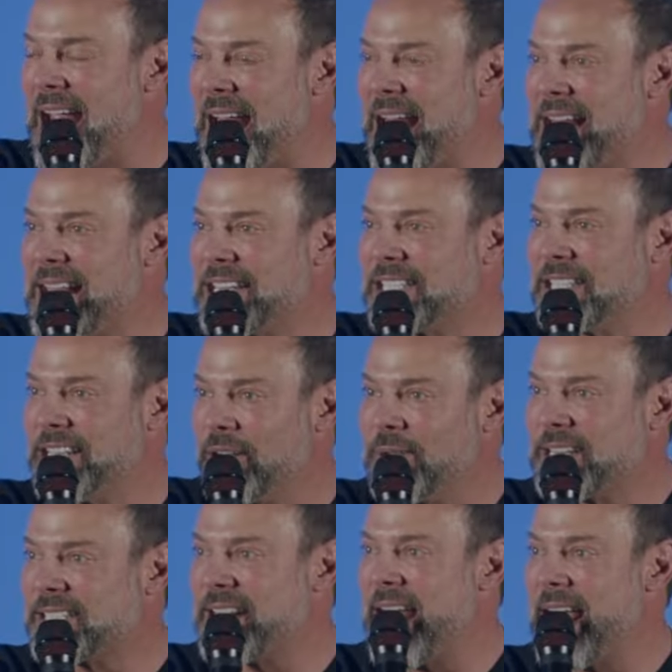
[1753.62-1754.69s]
and he's literally
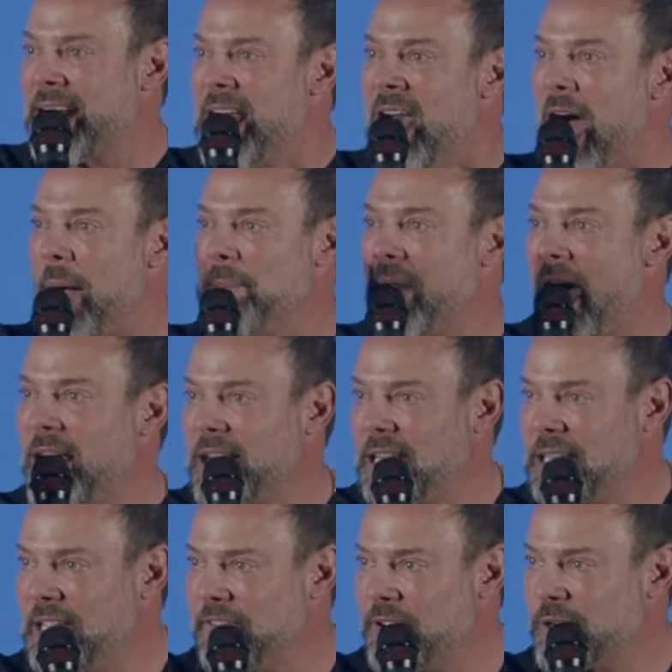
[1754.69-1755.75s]
saying, I'm not going to
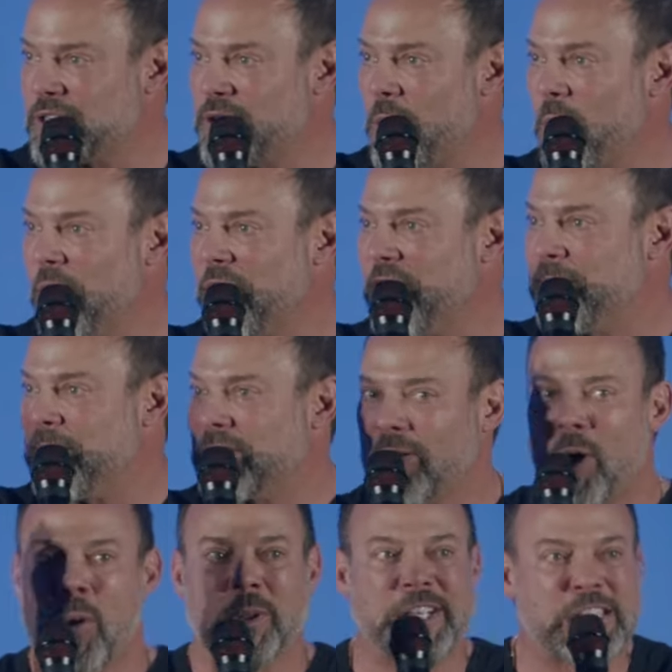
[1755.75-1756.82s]
leave you as an orphan, but the
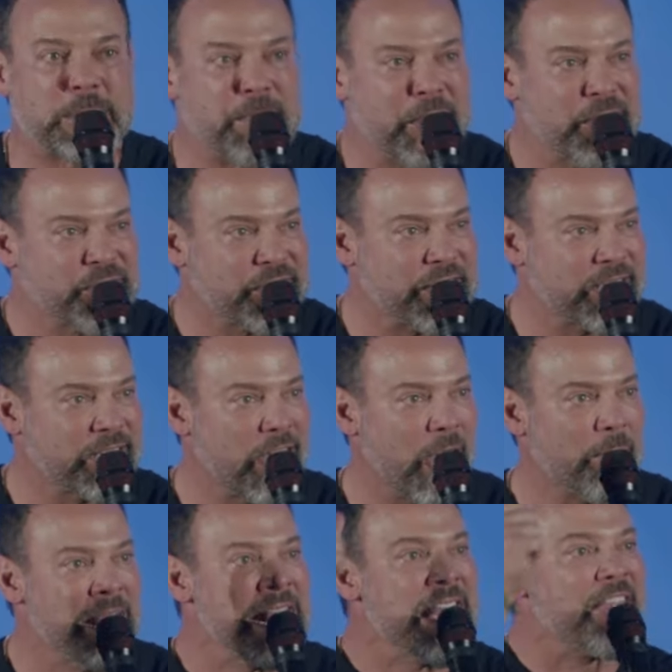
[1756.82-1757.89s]
Holy Spirit's going to
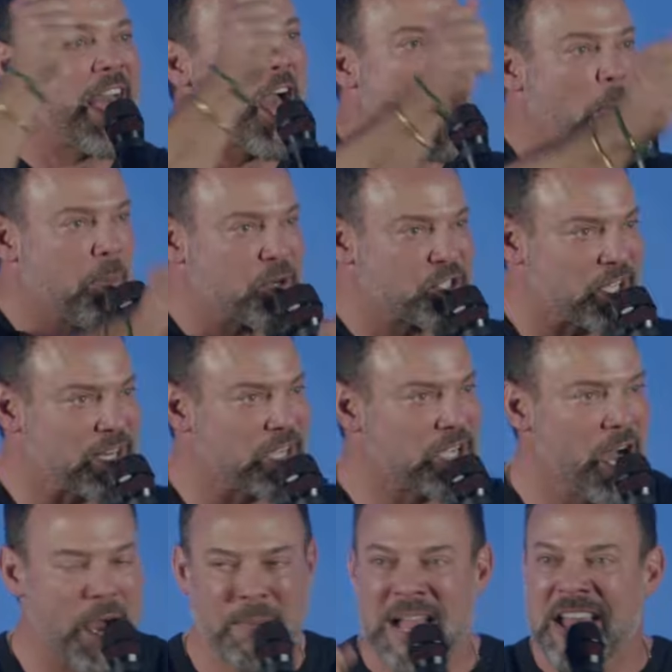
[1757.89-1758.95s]
come. The helper's going to
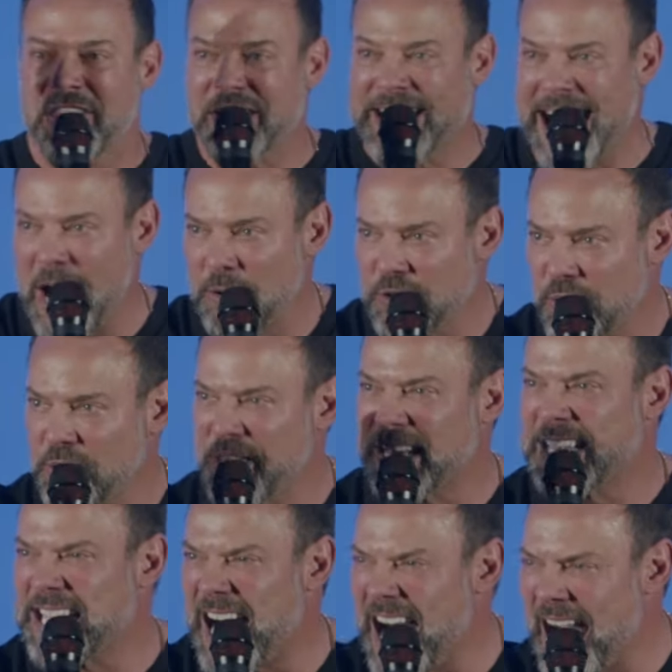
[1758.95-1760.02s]
come. The counselor, the
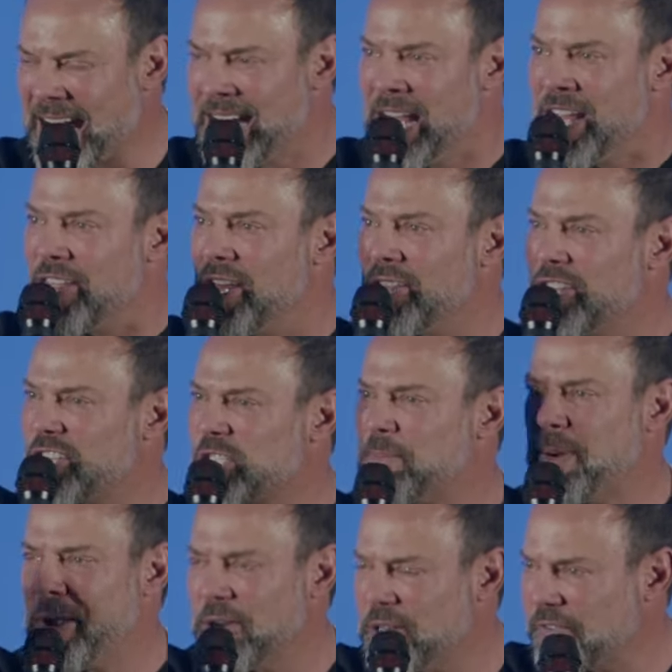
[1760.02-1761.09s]
guide, the, the
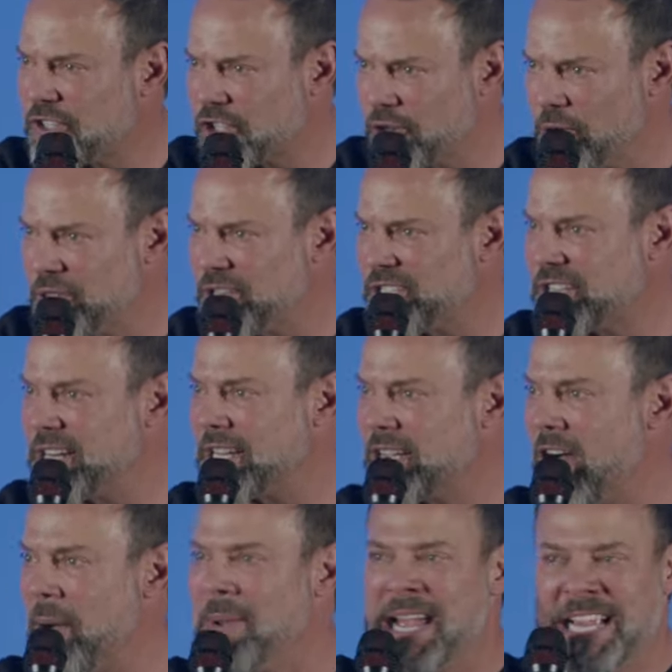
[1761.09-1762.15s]
spirit of truth is going to
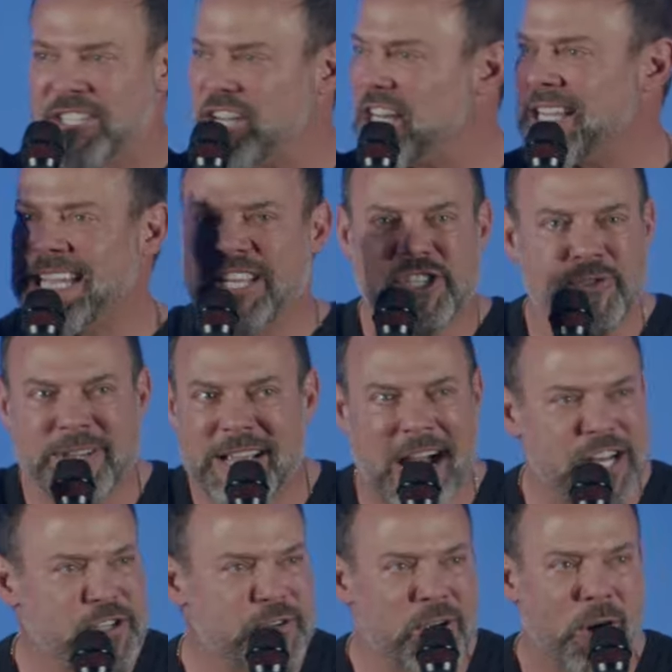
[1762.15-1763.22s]
come. He's going to lead you and
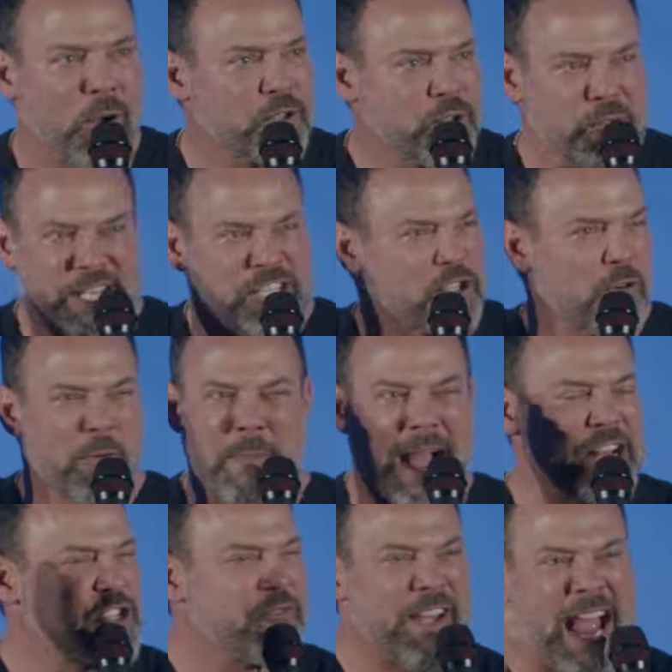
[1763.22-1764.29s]
guide you into all truth. He's going to
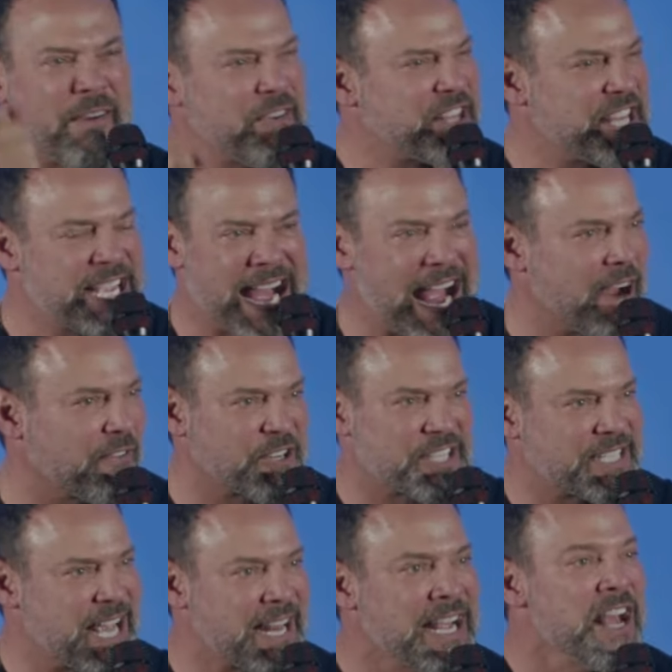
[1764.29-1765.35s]
remind you of everything I ever
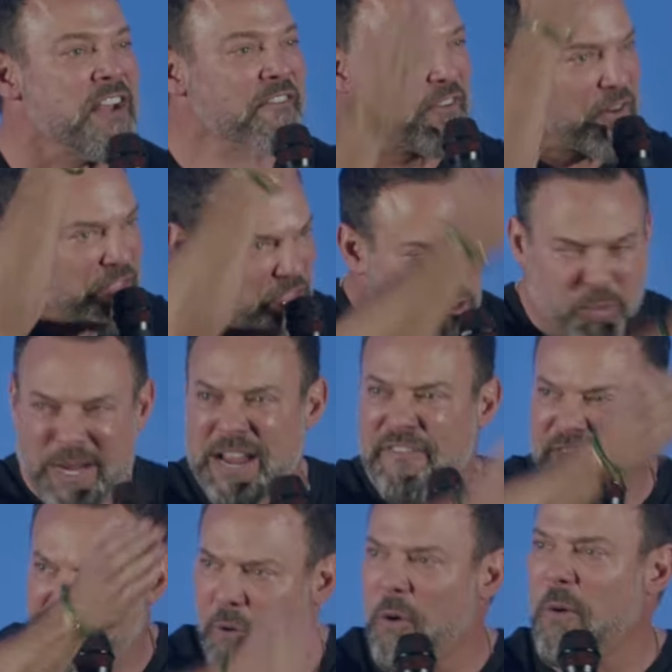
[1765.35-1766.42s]
said. For three,
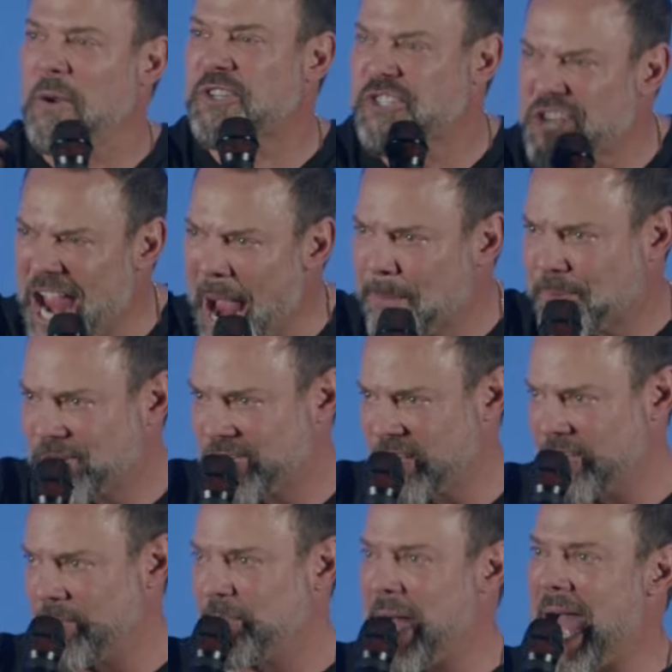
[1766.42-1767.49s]
four chapters of
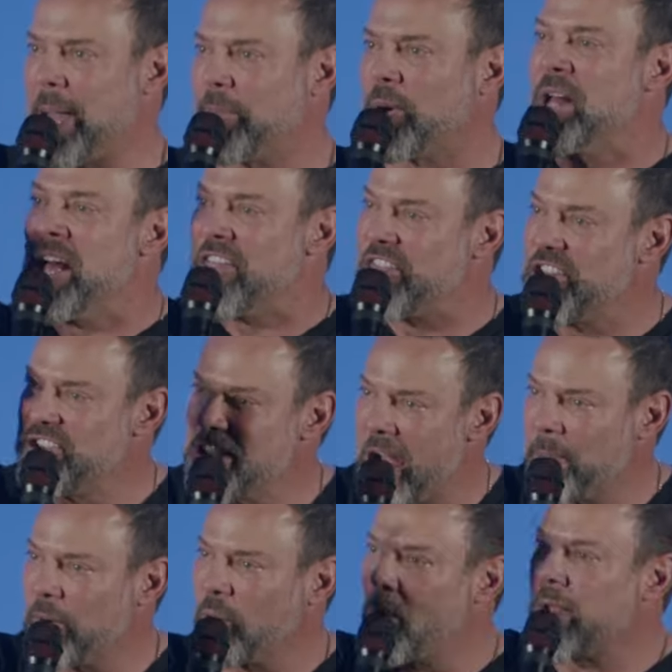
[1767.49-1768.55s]
the Bible, the
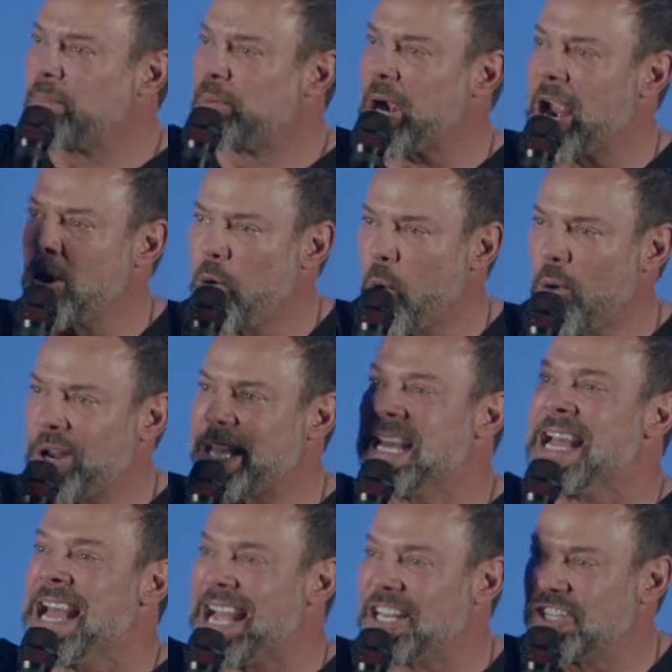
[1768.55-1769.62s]
number one priority
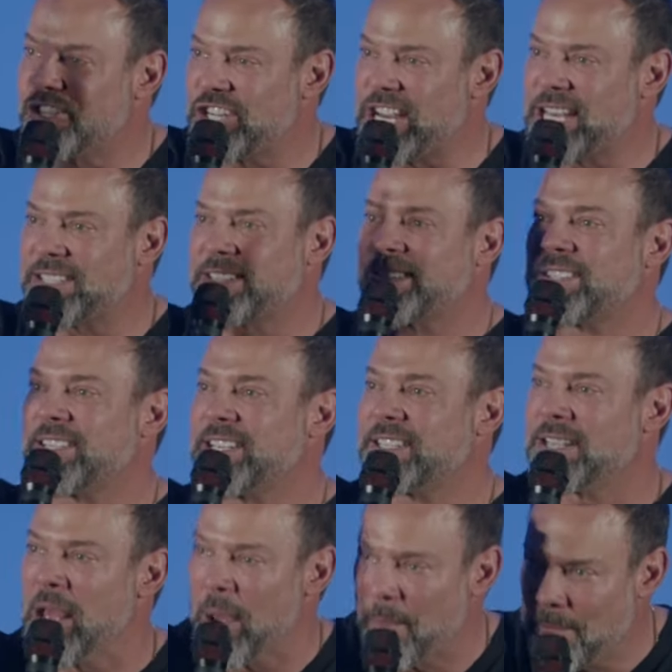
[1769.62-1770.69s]
in
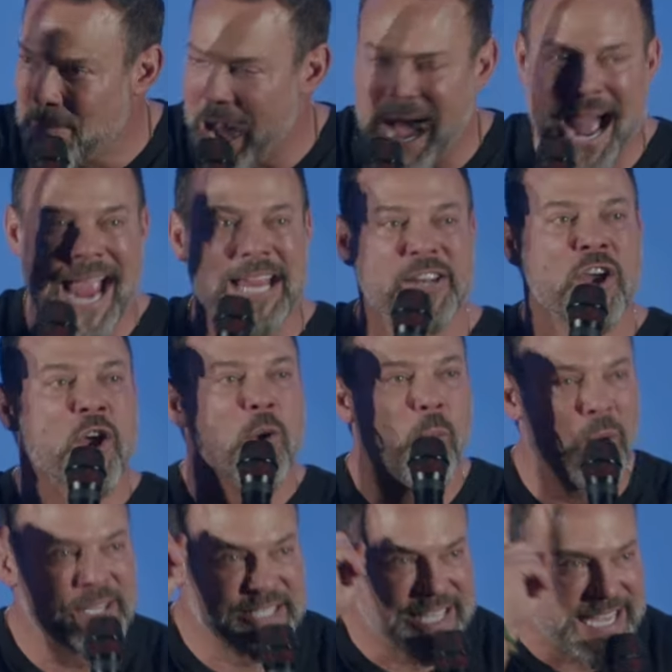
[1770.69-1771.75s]
Jesus's mind
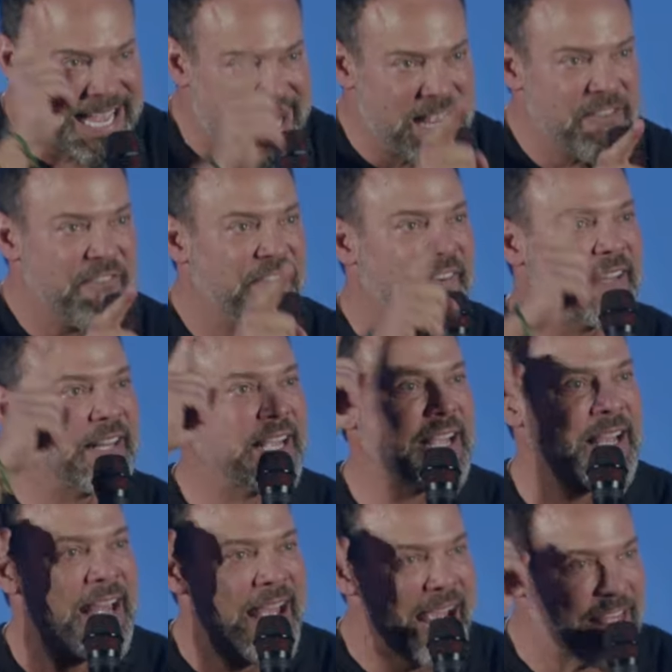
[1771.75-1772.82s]
was the
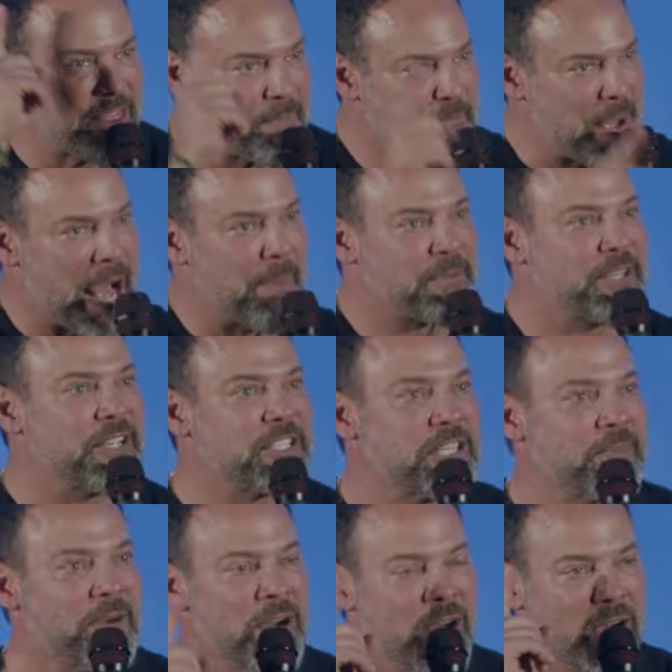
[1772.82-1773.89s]
infilling and the
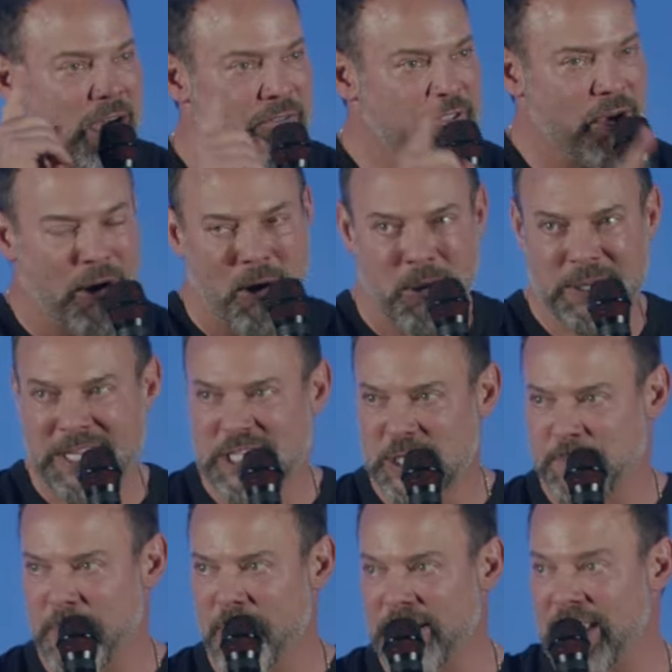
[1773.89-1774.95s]
baptism of the Holy
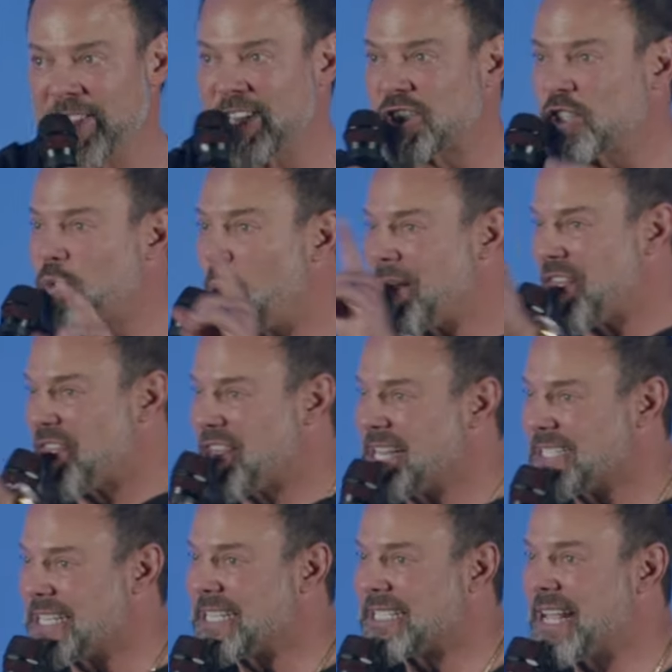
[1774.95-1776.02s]
Spirit. And this is one of the
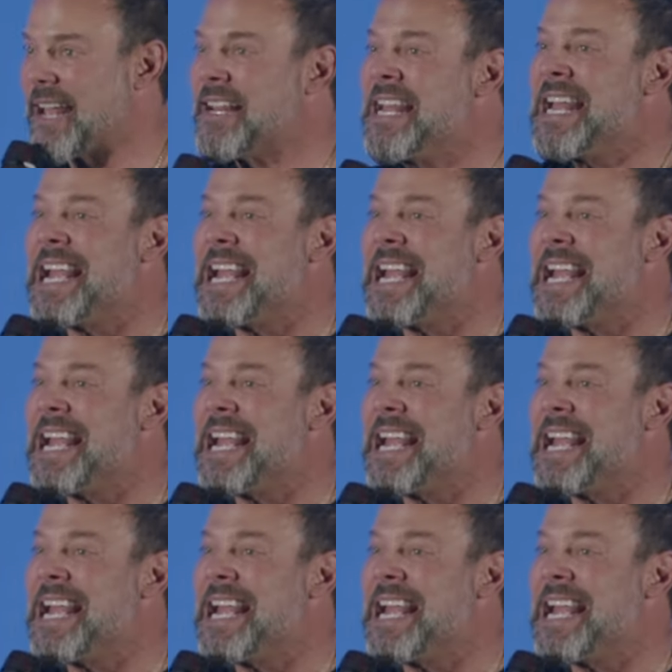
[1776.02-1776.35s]
things he said.